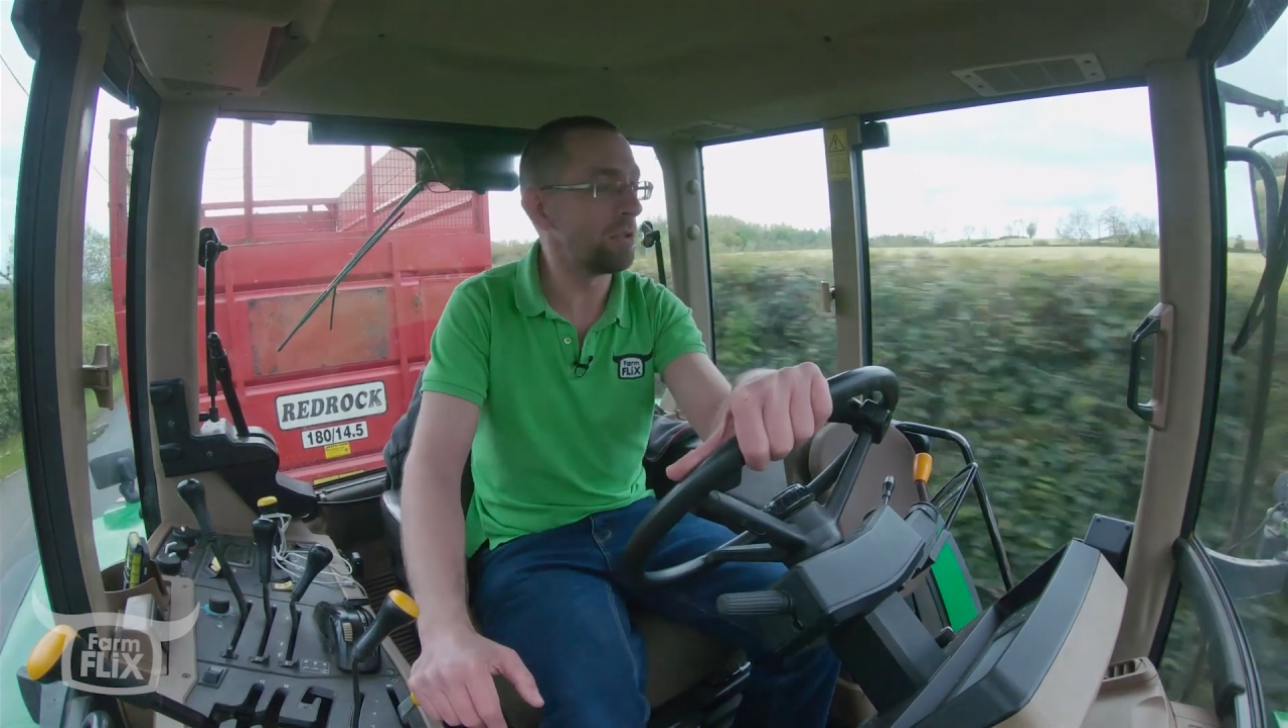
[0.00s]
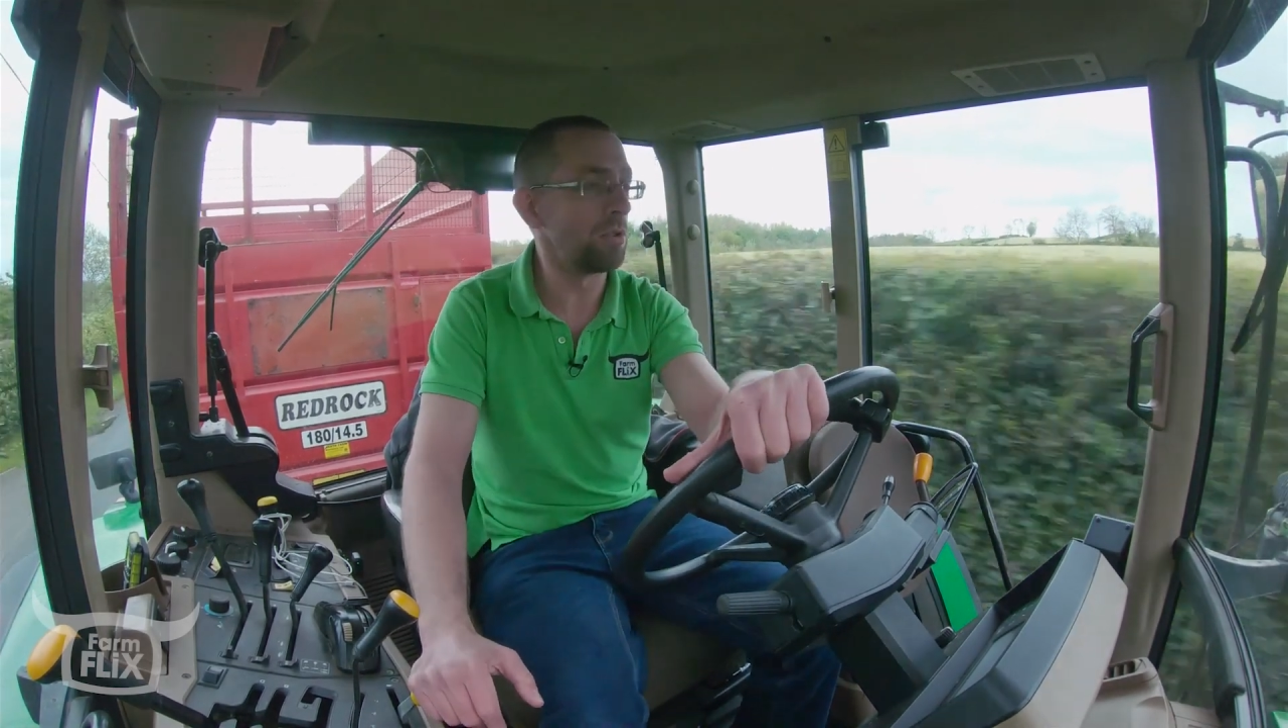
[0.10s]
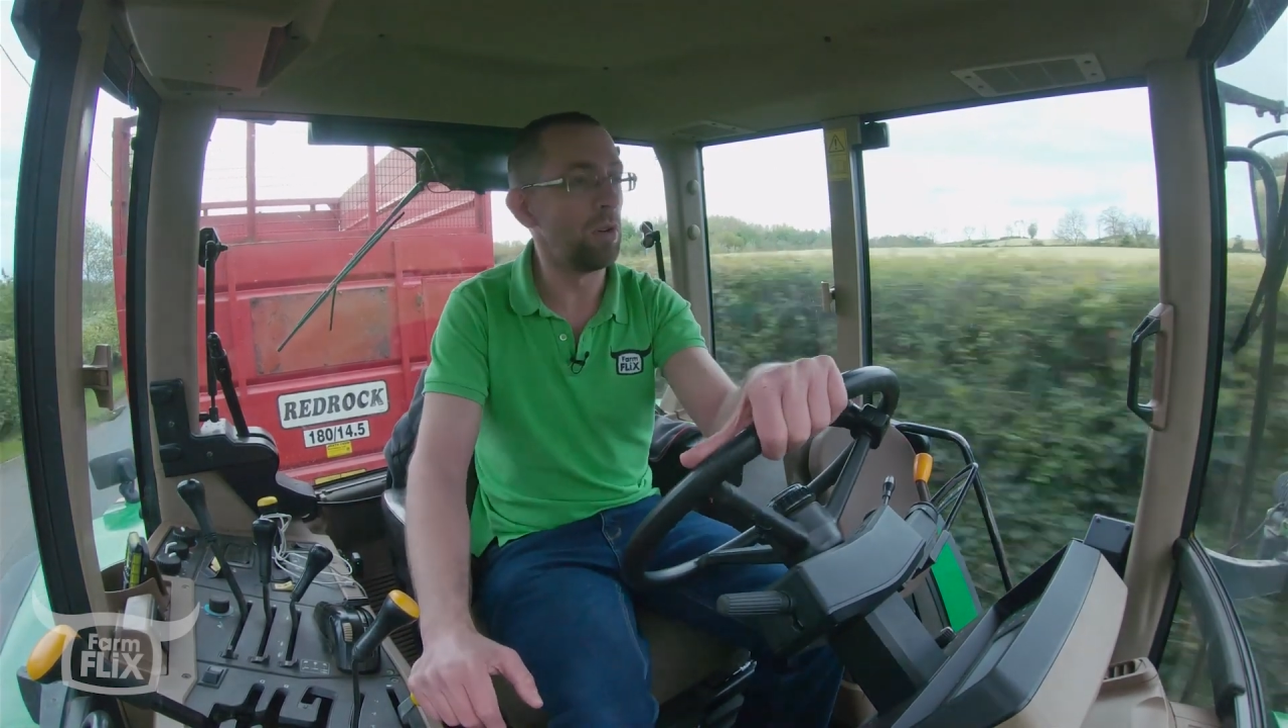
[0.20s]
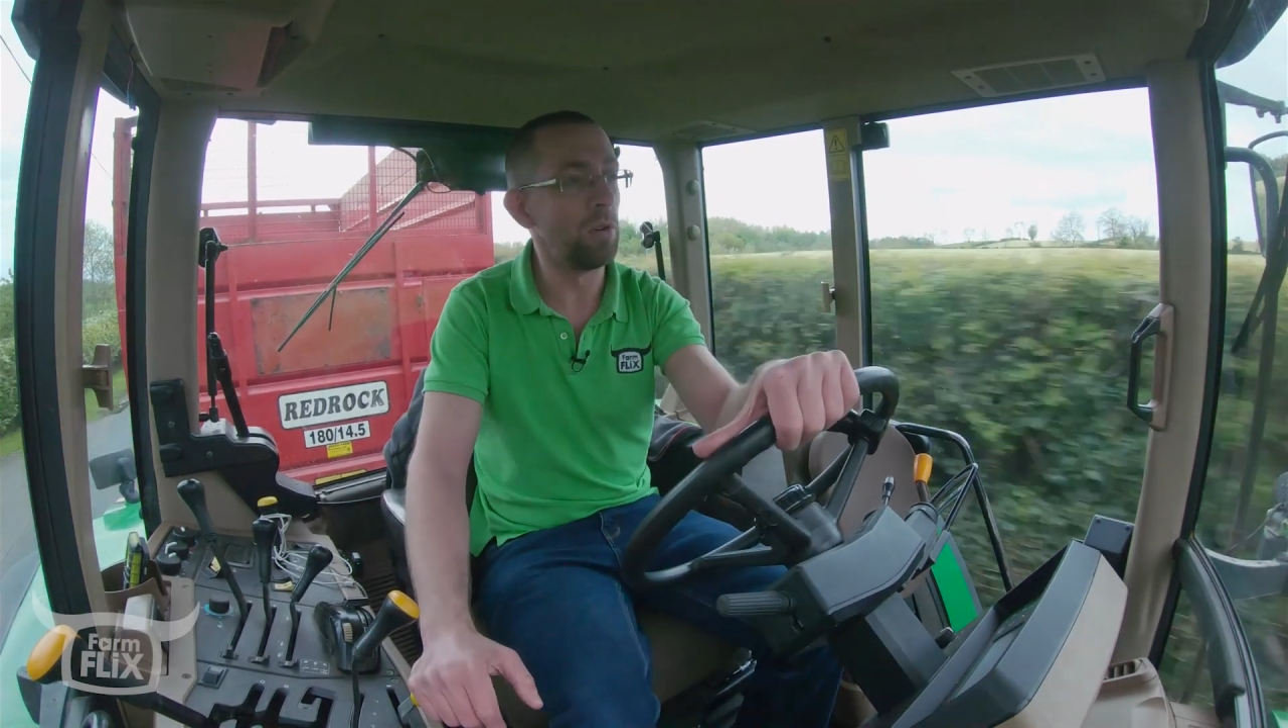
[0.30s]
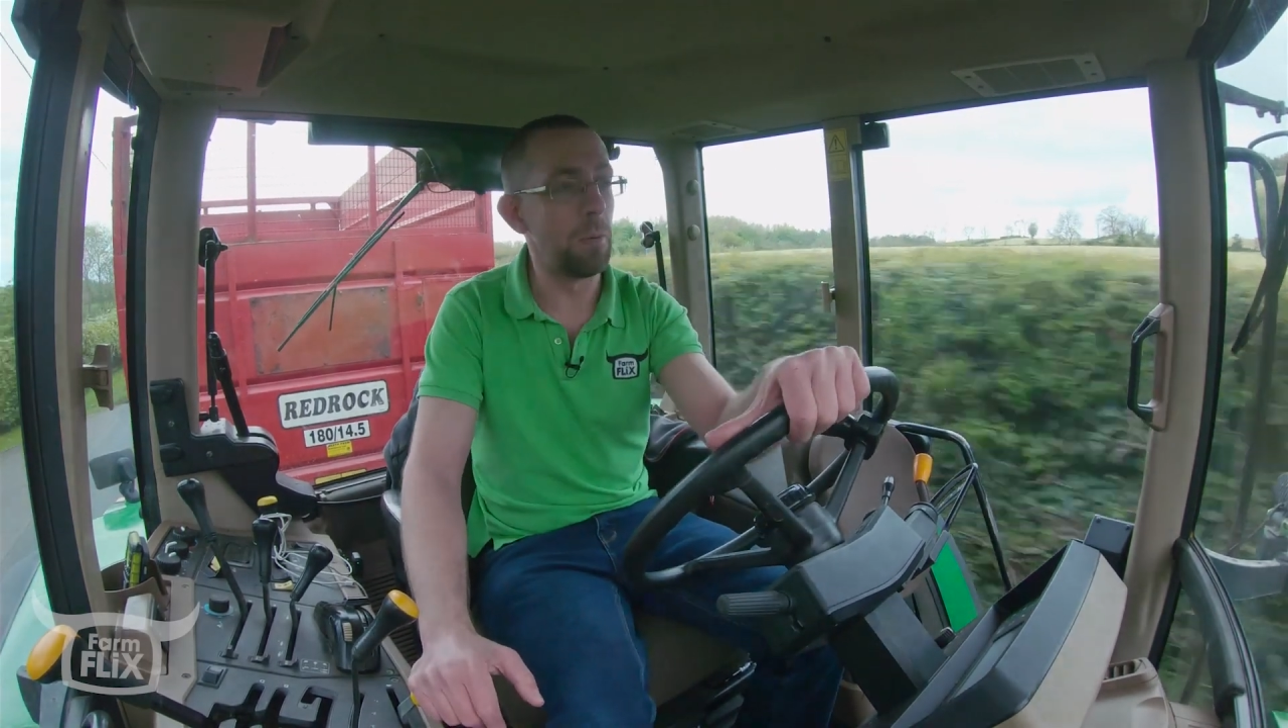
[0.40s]

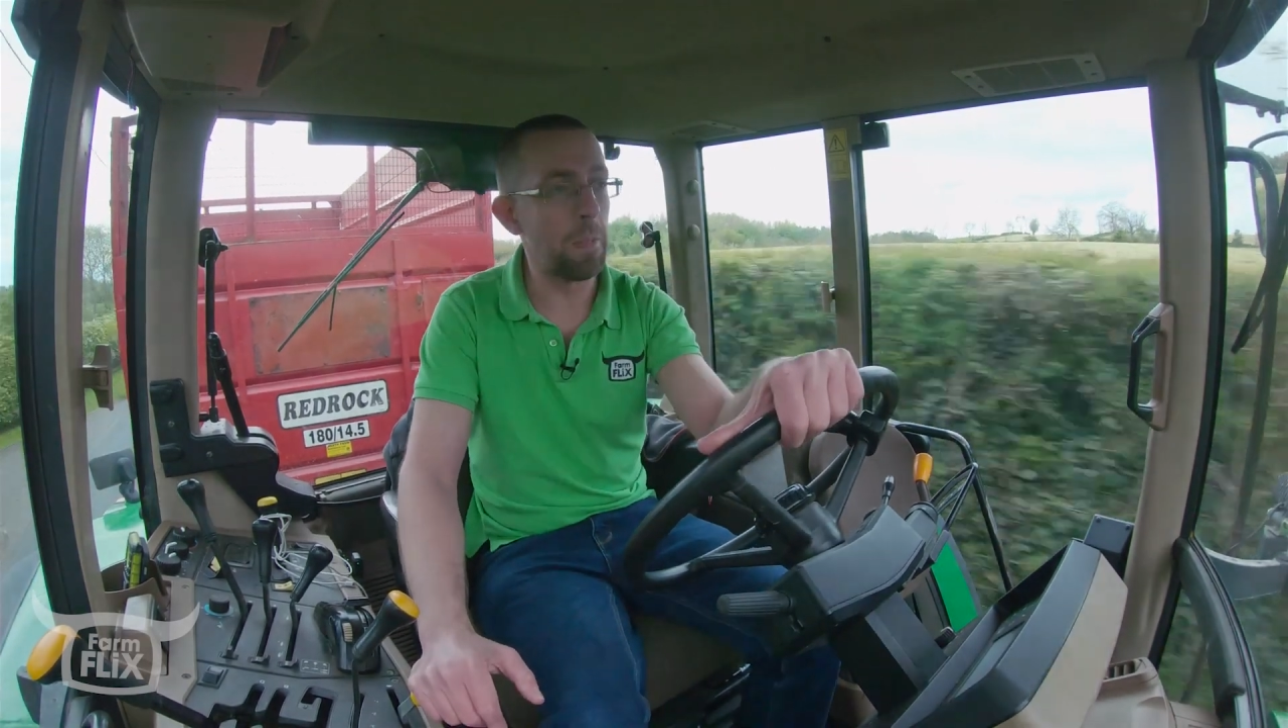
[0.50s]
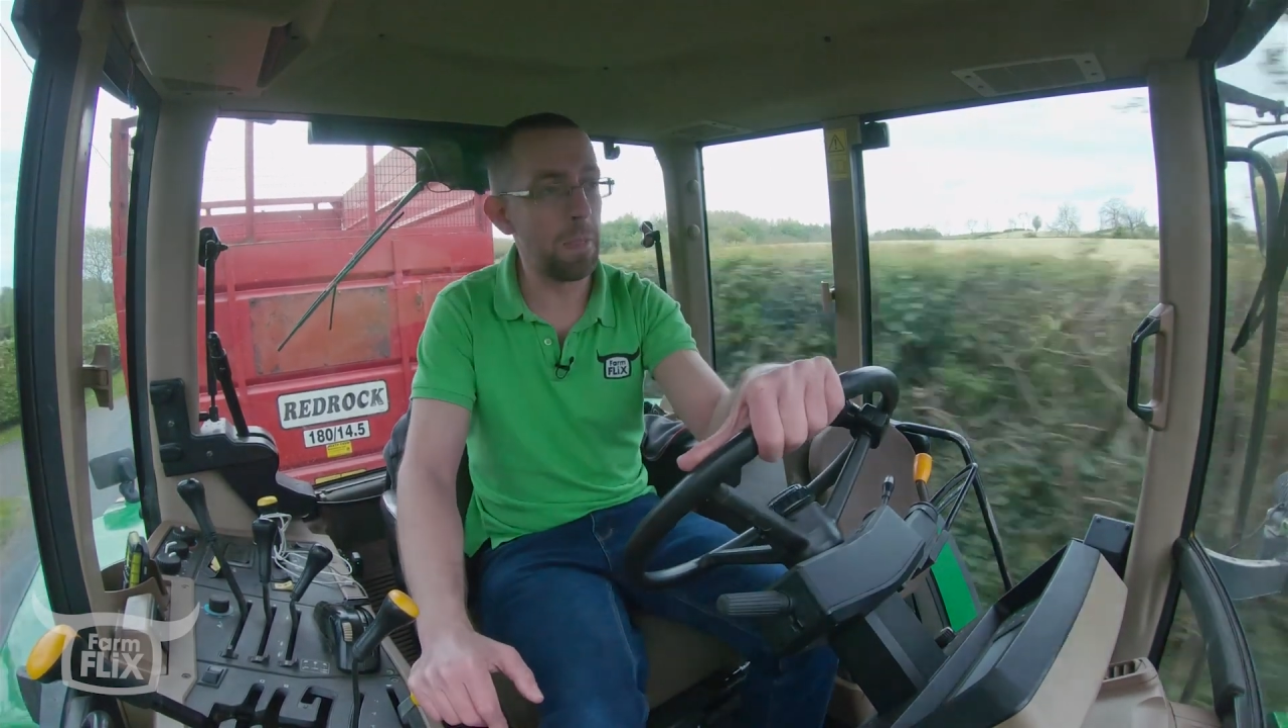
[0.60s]
So